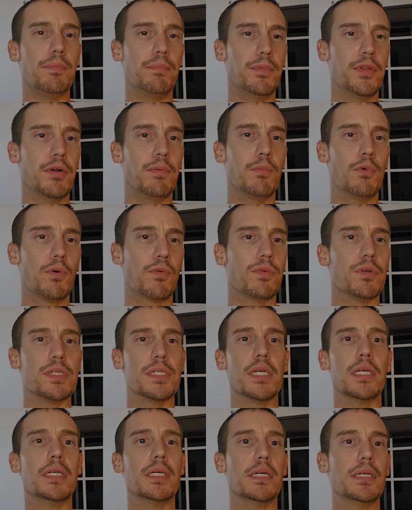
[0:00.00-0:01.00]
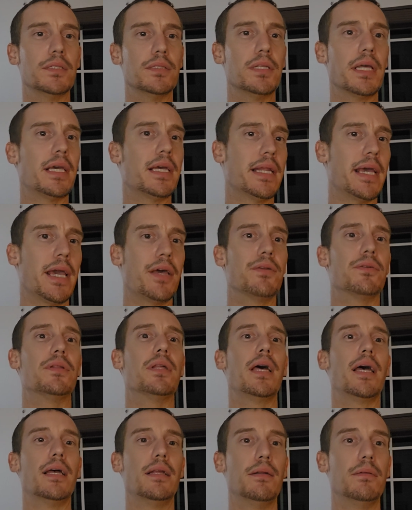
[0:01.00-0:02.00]
they're more resilient. They can handle
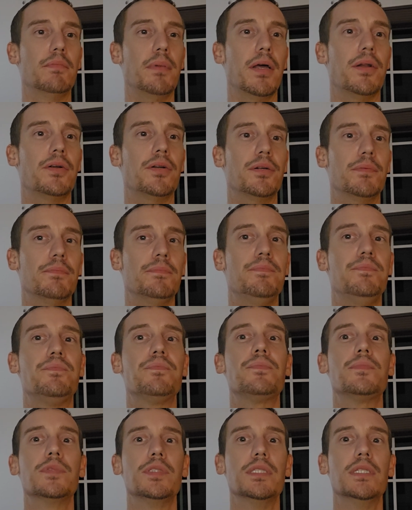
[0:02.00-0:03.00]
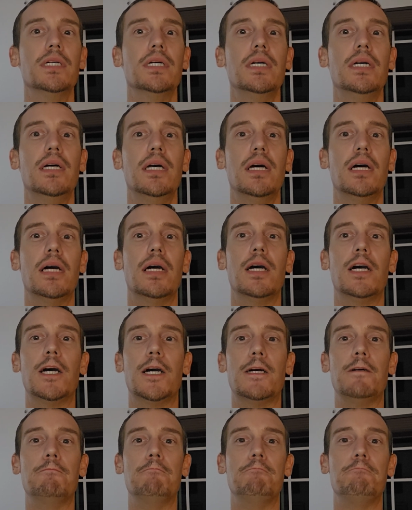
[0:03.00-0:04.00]
that better.
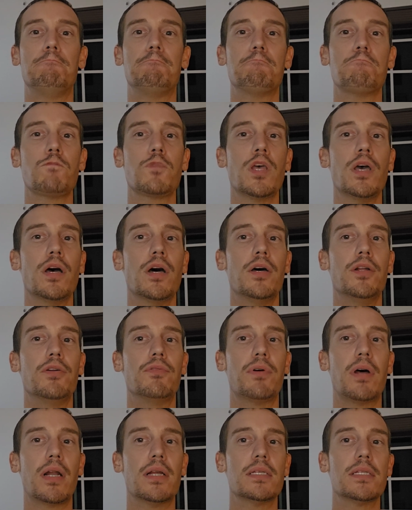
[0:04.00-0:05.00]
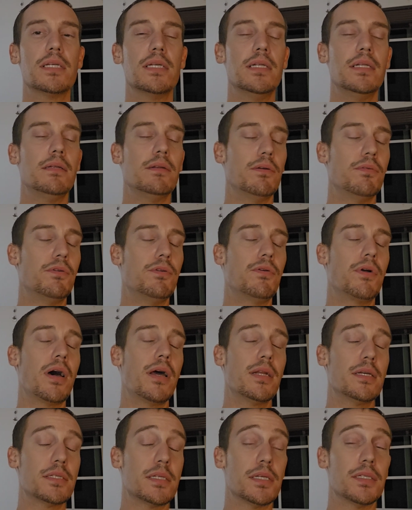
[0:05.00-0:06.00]
Um,
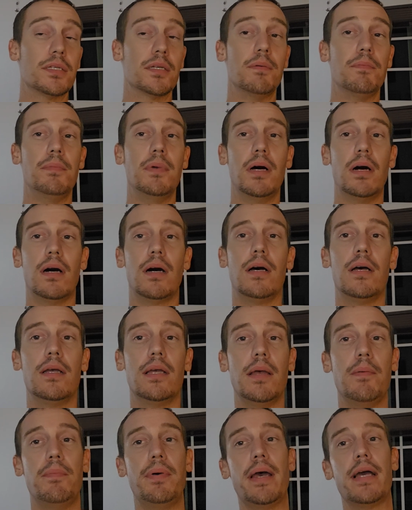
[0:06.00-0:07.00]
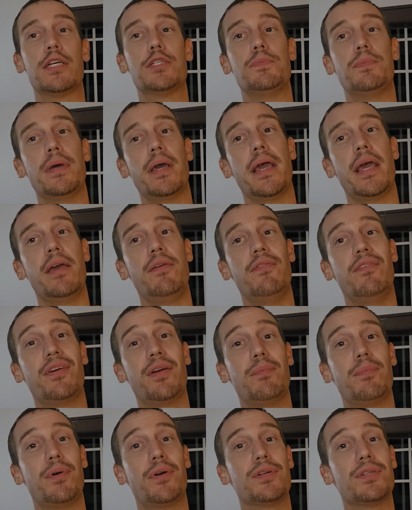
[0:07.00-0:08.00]
neuroticism impacts behavior
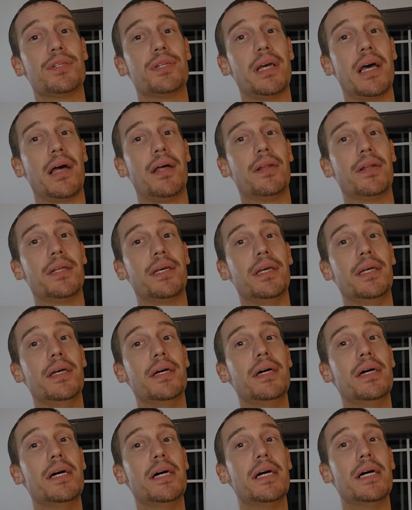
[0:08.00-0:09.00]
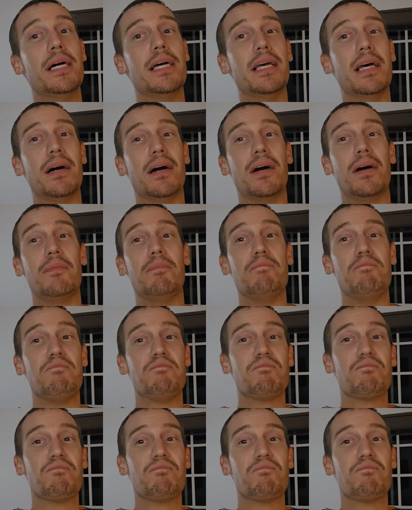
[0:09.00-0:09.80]
and personality. Um,